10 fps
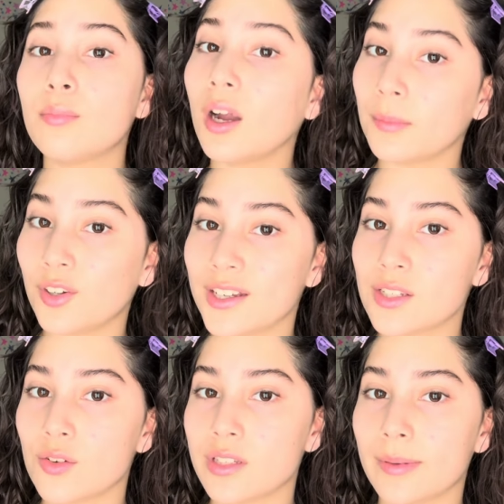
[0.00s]
Primer is
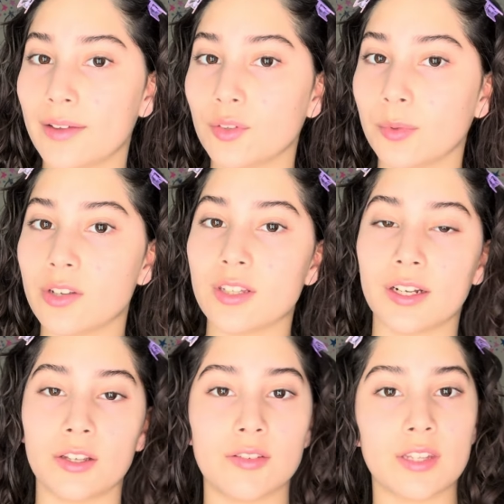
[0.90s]
going to be after brows, and I
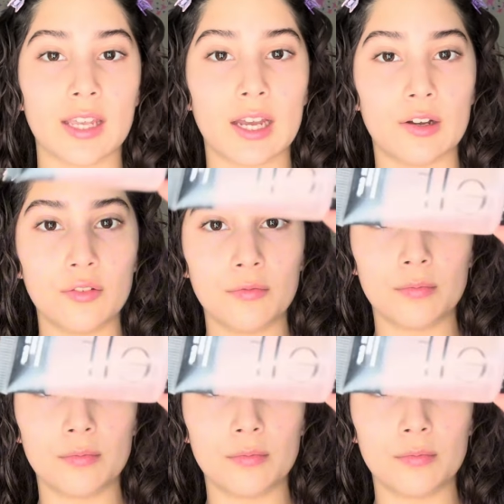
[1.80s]
use the e.l.f.